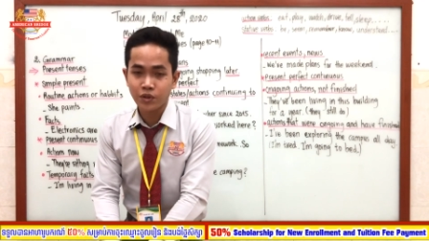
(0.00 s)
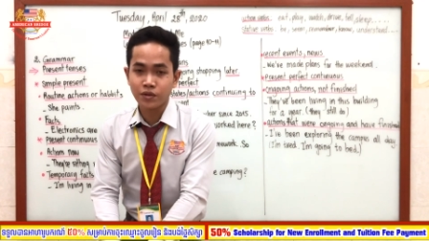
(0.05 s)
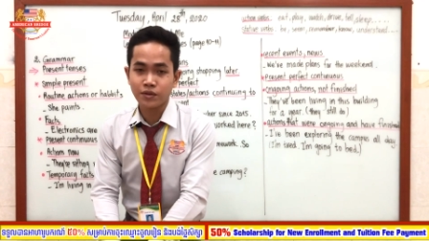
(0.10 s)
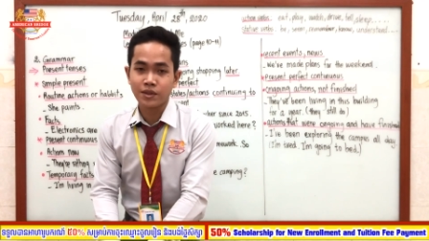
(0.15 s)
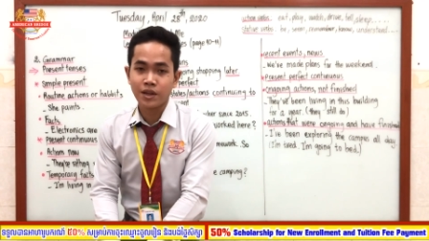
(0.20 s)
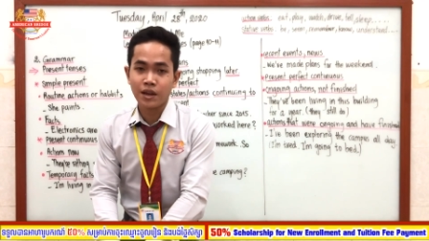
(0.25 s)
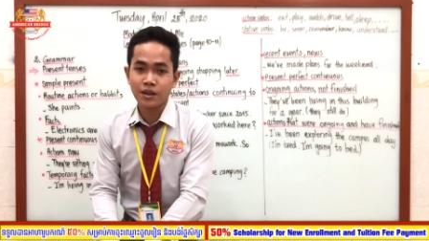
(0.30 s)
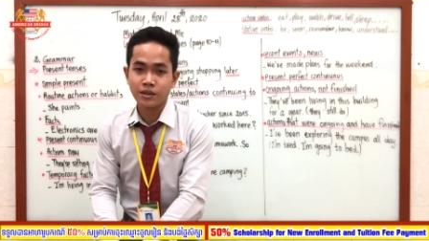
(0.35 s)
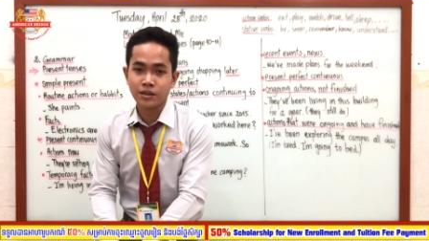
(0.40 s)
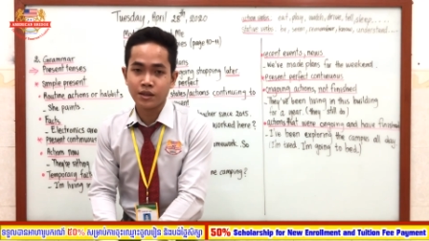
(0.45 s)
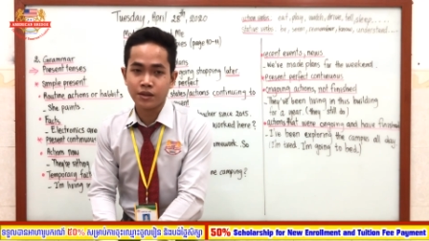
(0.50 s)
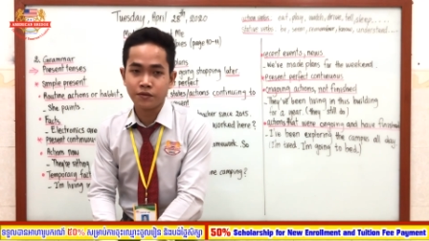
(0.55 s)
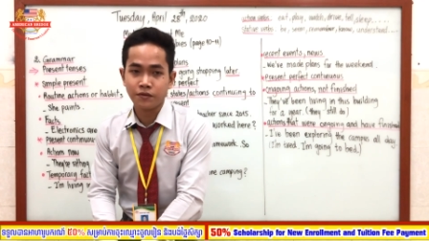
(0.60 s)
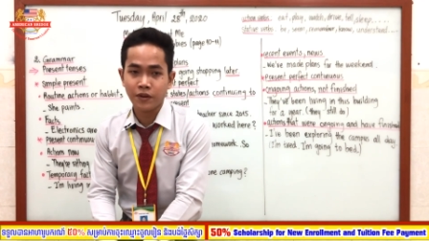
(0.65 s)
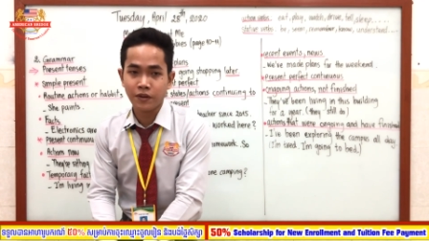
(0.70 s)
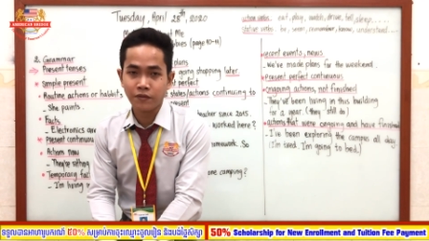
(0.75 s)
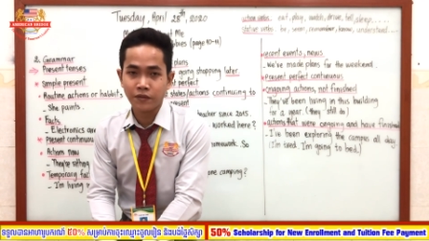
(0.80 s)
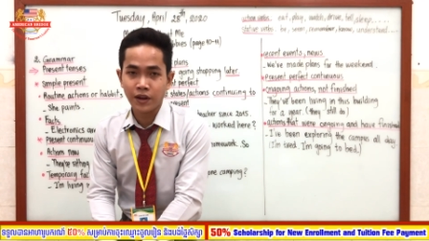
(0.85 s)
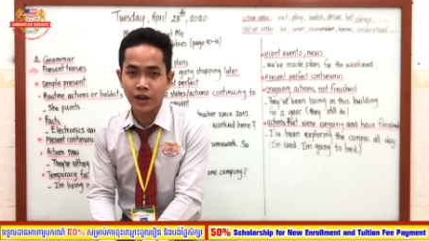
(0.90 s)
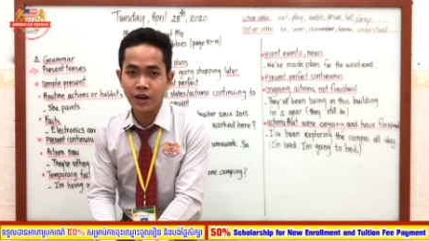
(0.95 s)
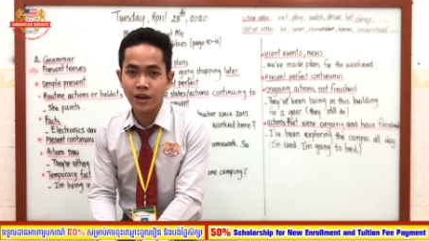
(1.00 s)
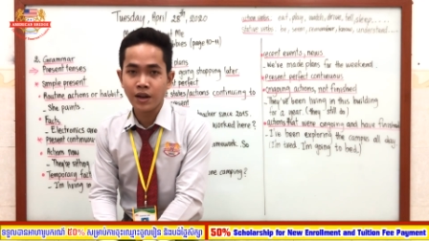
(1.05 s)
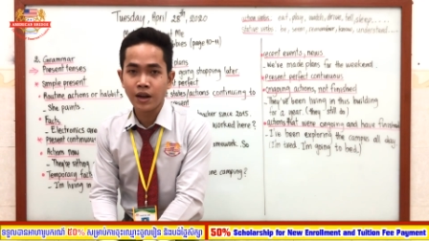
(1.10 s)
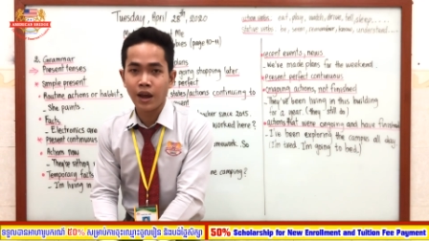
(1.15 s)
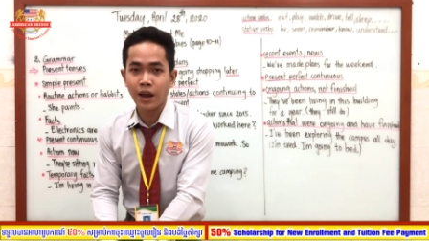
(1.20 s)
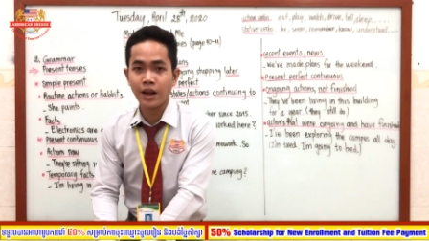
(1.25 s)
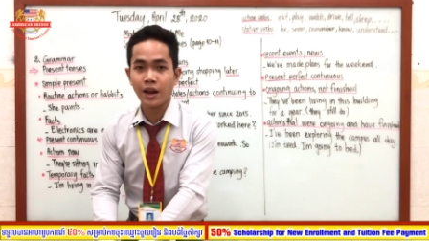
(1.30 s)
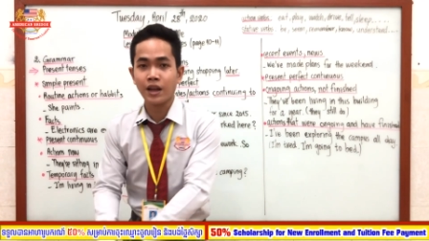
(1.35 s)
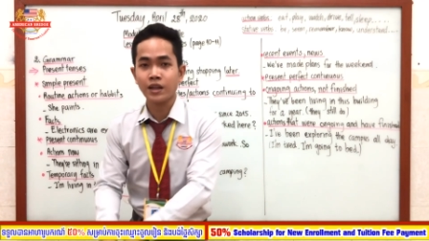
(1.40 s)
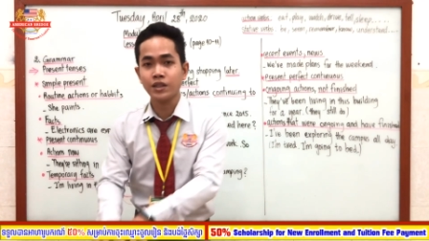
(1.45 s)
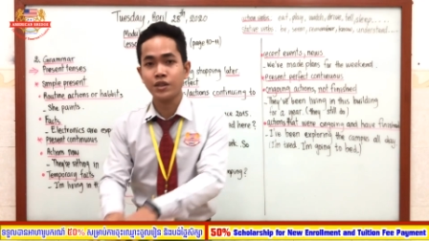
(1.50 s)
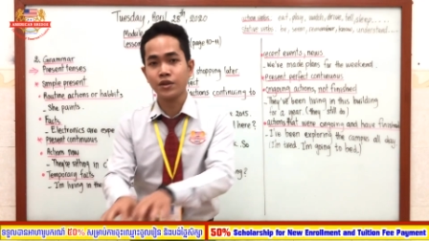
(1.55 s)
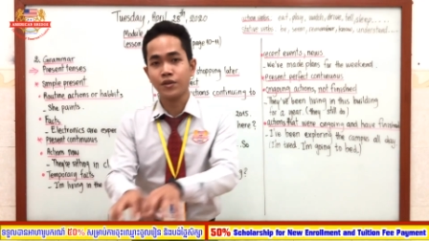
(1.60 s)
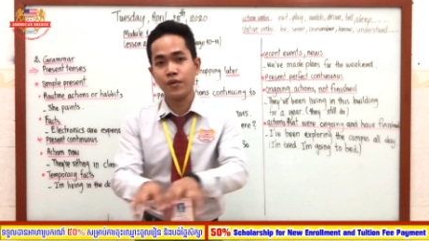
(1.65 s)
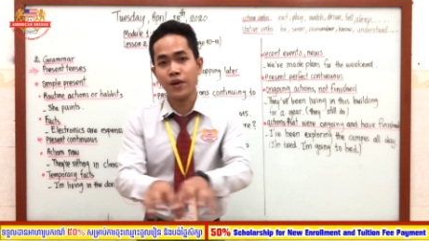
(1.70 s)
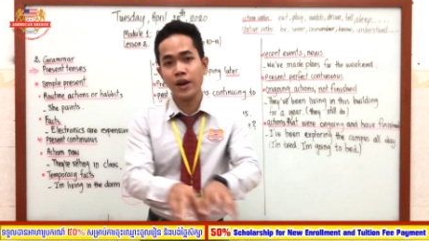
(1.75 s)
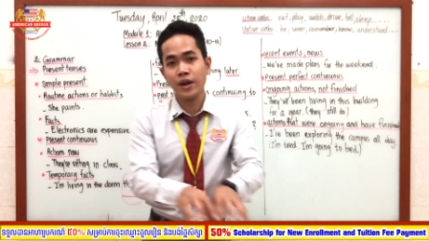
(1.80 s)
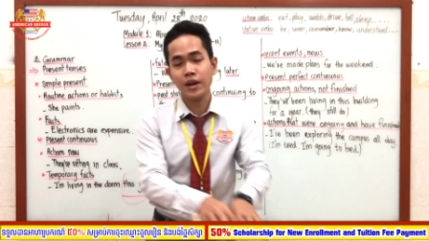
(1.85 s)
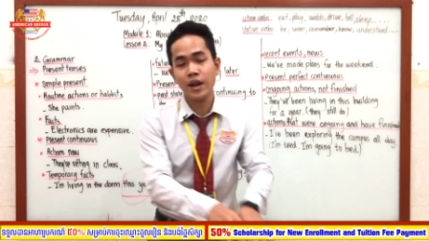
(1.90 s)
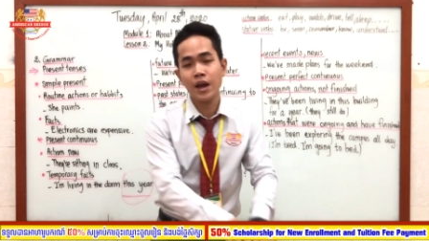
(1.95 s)
2015 and until
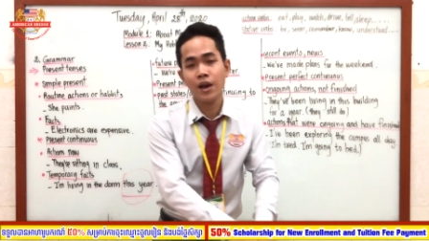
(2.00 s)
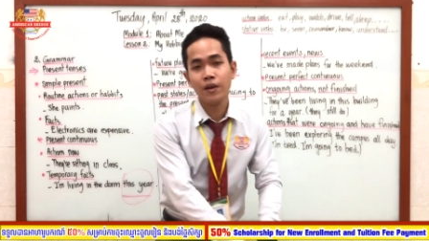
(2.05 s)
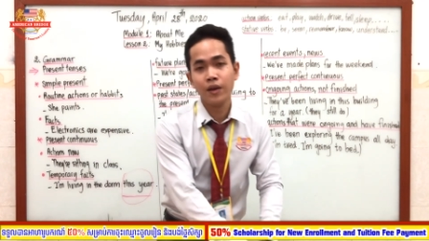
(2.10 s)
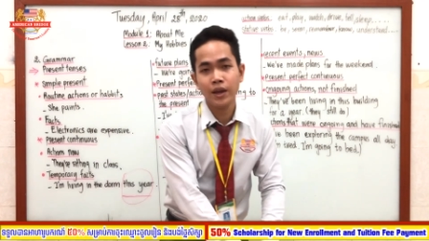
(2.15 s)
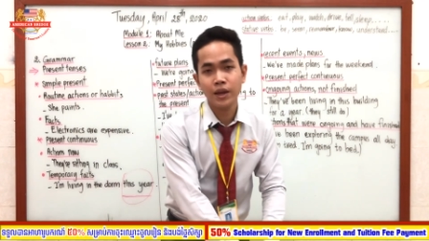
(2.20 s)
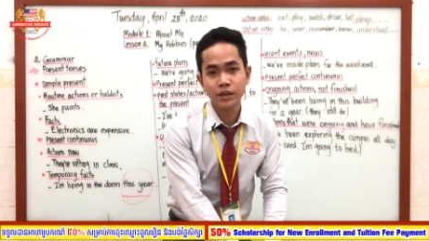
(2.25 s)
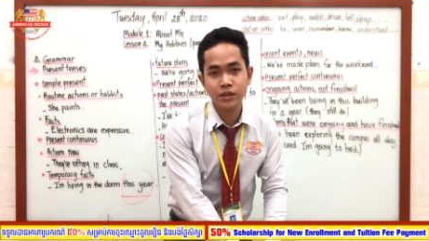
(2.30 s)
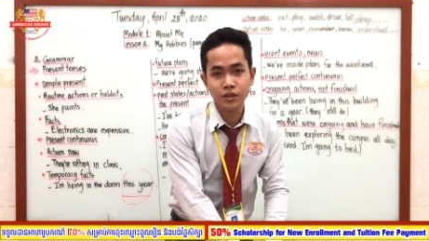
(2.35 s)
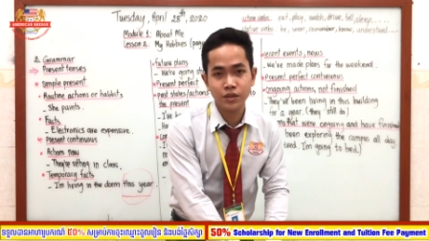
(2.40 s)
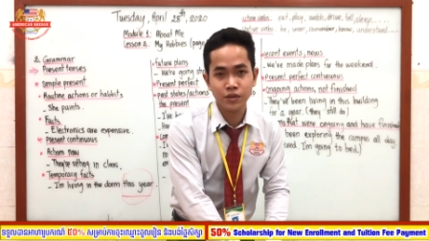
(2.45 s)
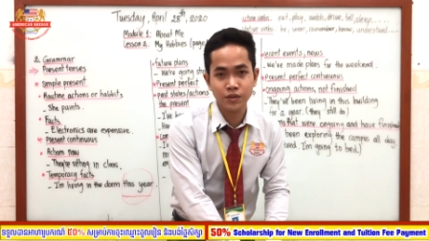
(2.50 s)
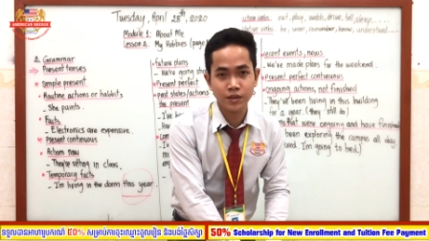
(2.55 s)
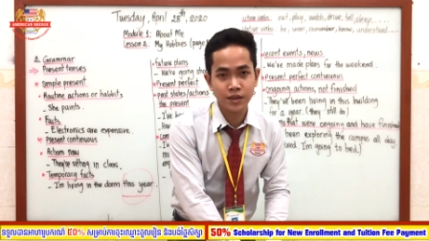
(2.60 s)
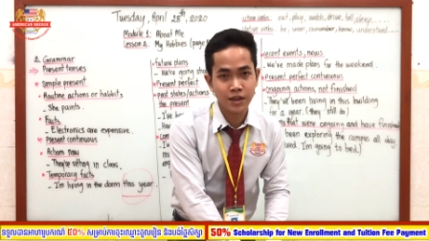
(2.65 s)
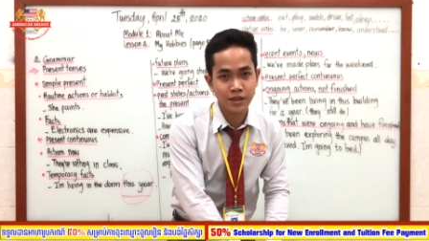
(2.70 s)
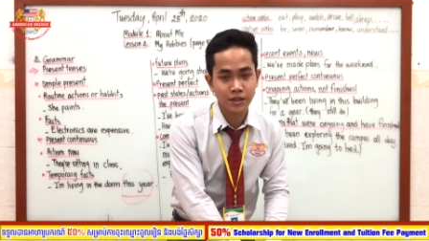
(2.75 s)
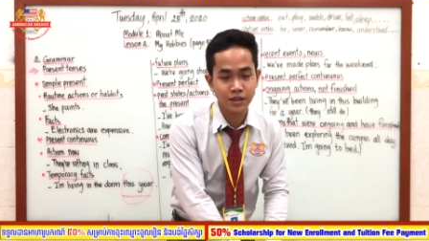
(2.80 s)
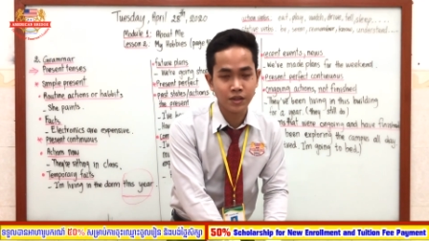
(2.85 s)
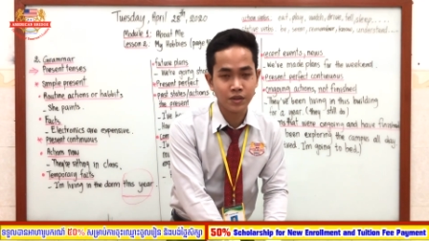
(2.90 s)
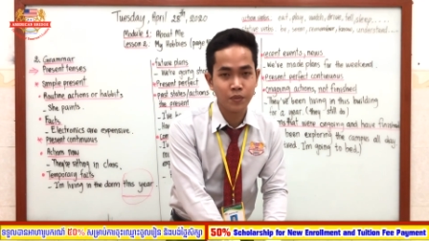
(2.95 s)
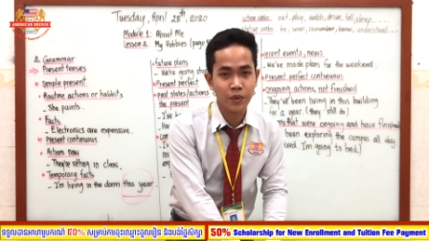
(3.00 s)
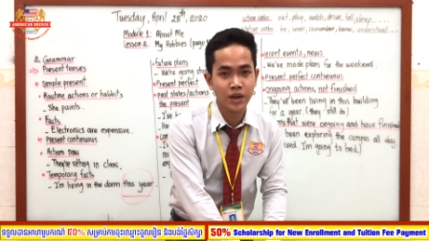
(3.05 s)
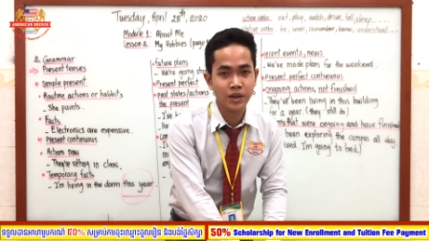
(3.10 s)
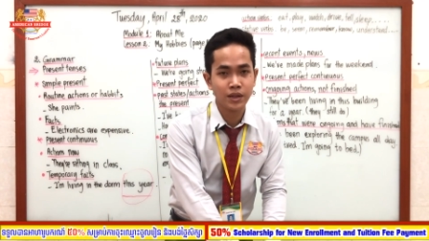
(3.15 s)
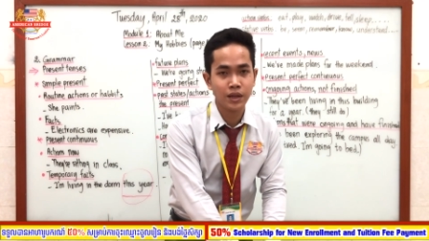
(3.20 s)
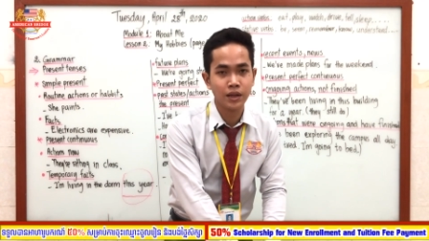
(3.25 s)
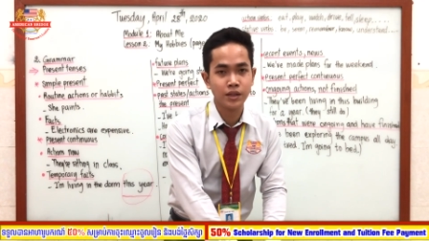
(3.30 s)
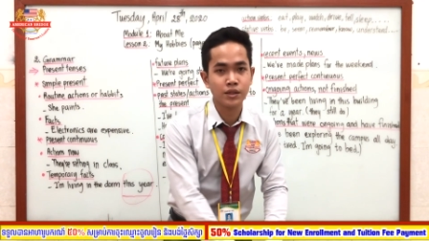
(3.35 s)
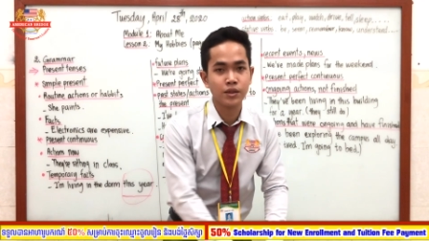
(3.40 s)
right now is 2020.